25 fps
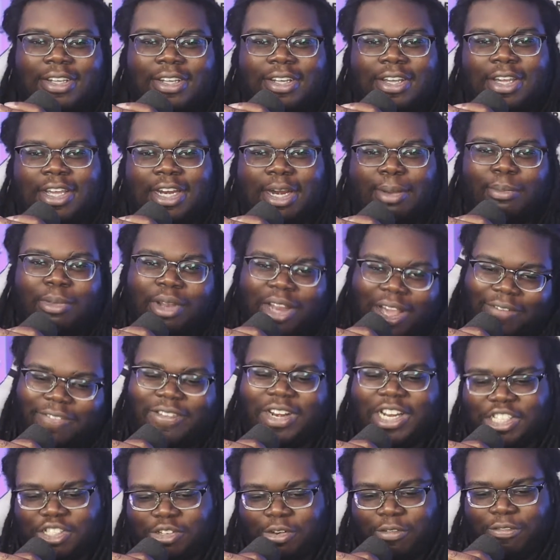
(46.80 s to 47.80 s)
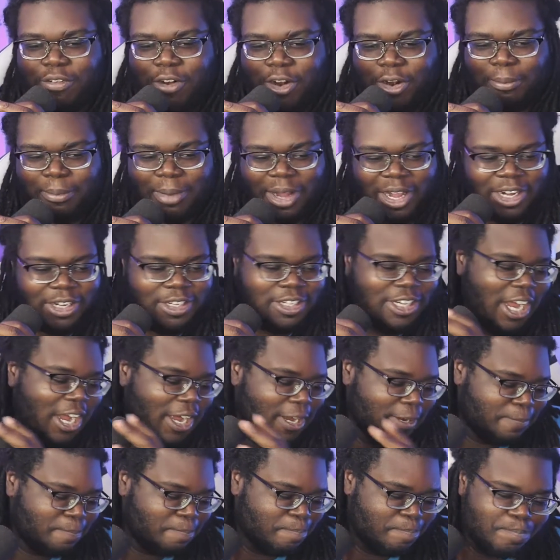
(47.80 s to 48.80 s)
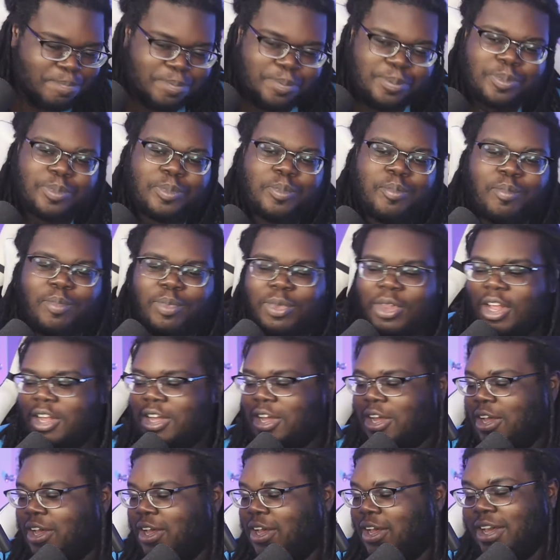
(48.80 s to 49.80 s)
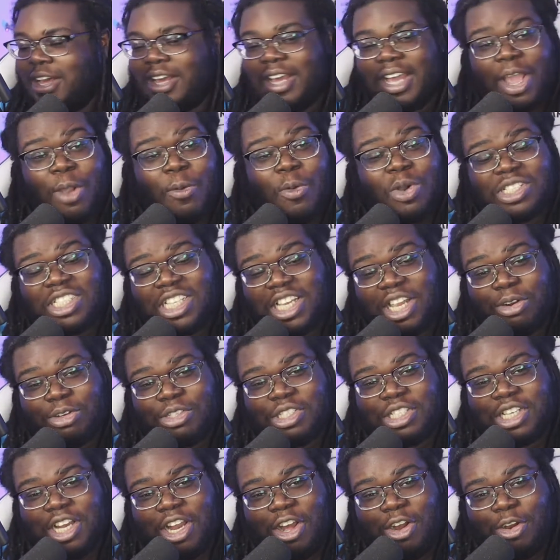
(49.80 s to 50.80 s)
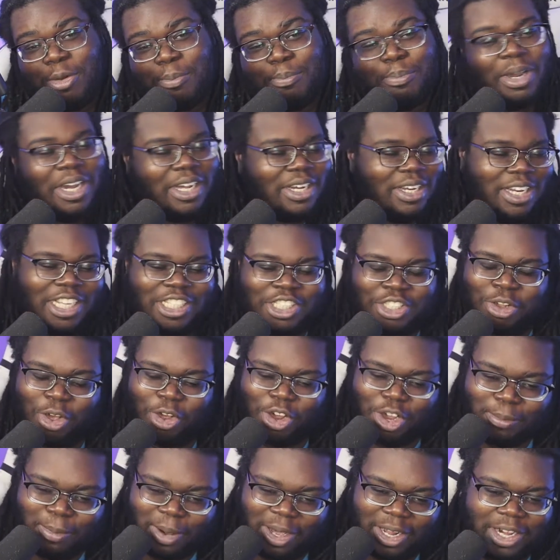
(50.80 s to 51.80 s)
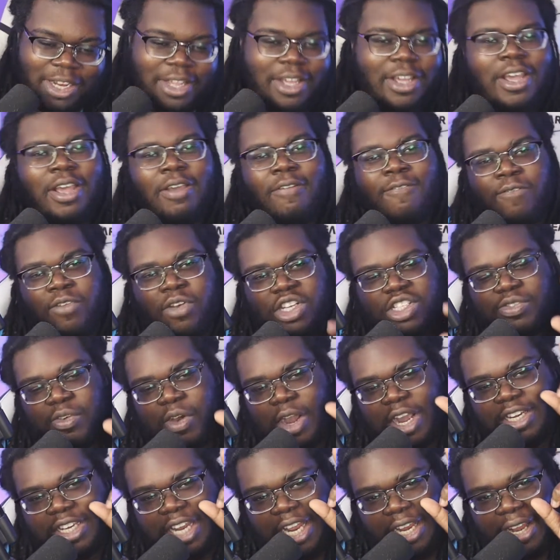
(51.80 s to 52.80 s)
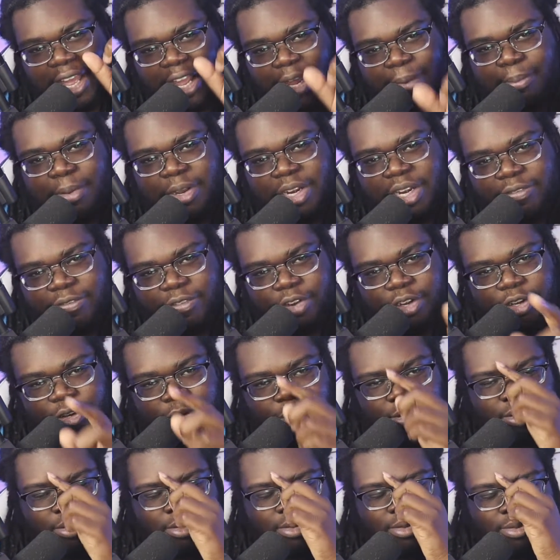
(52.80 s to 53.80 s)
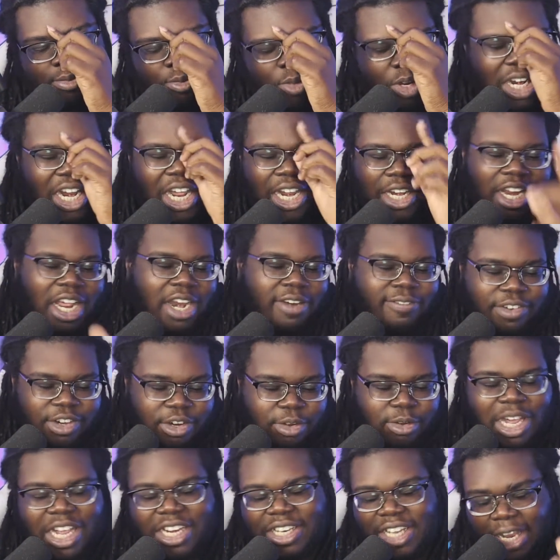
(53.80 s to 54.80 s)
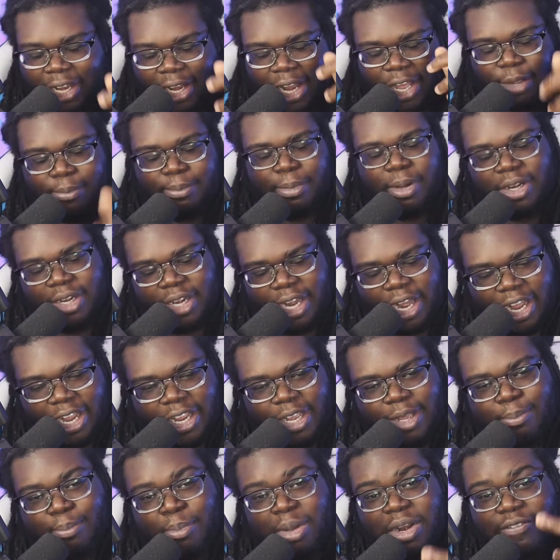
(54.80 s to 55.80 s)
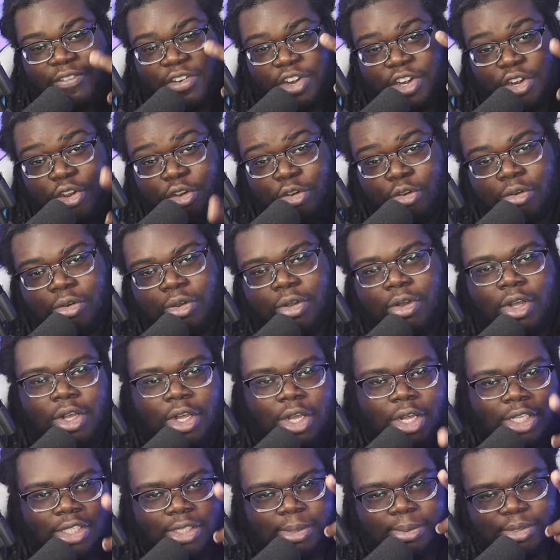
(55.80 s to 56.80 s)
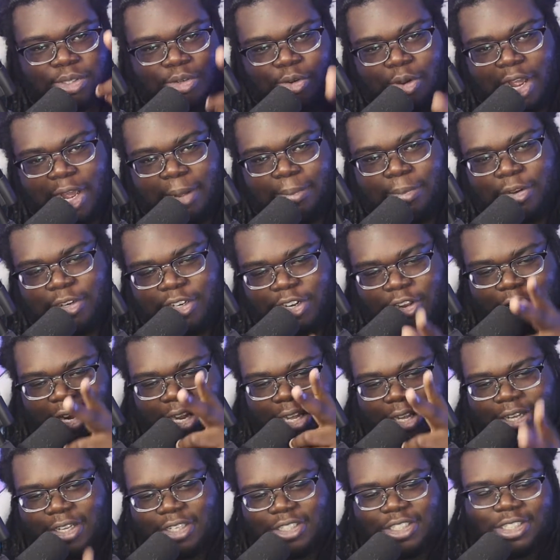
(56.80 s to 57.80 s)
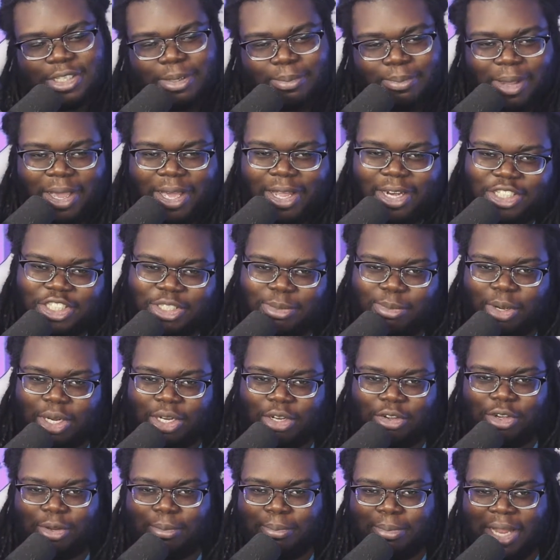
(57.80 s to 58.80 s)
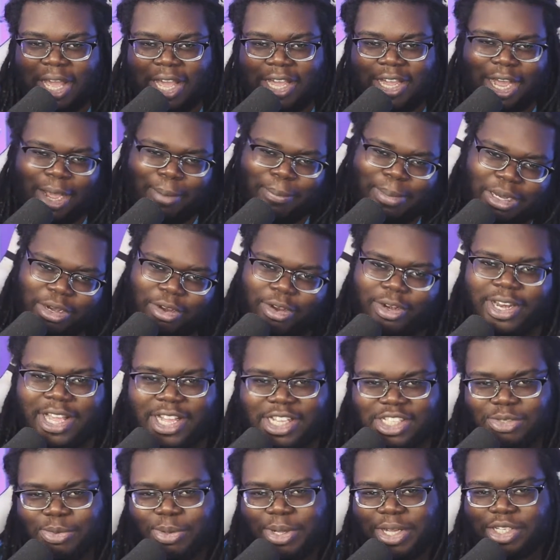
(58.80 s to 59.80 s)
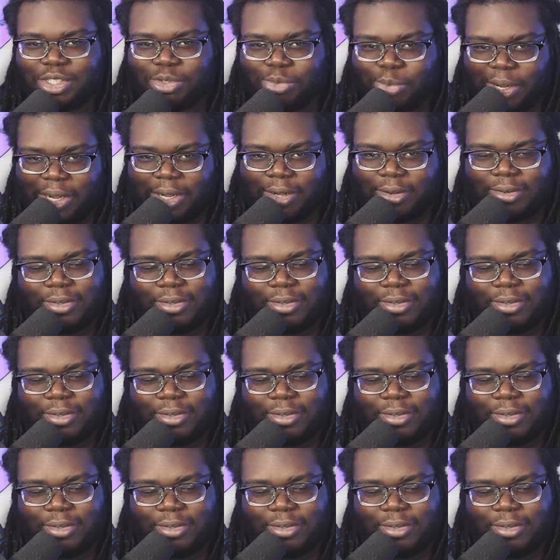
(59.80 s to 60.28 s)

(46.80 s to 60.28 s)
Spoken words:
I'm loving it so far, man. Yeah. It was a little slow, but let's talk about it. First of all, hit that like button if you're new. Well, not if you're new. Hit that like button, all right? But if you're new, subscribe on all that good shit, man. It's your boy LucaBlack. I'll be here next week as well.